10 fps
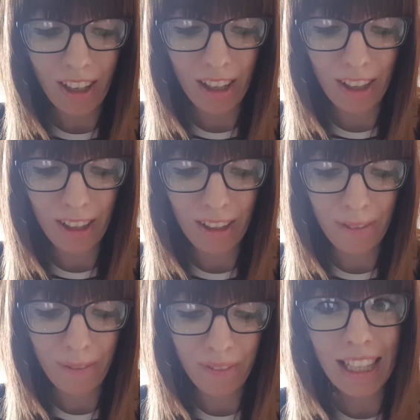
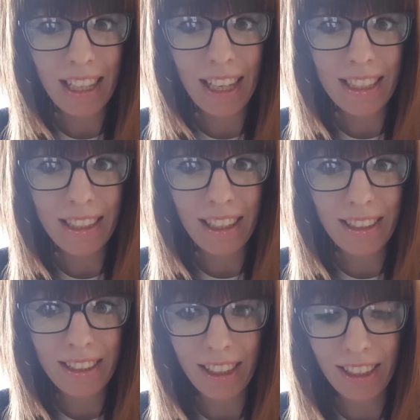Let's get
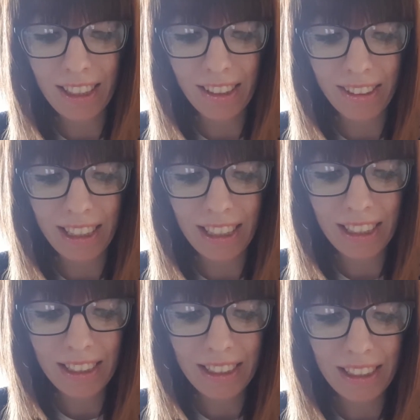started on
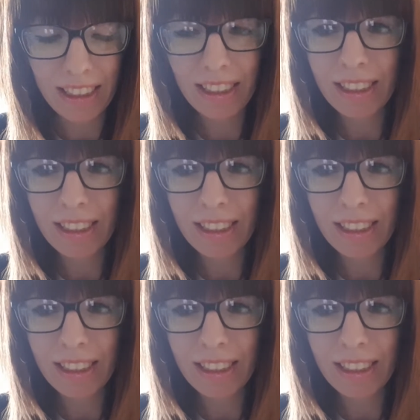this.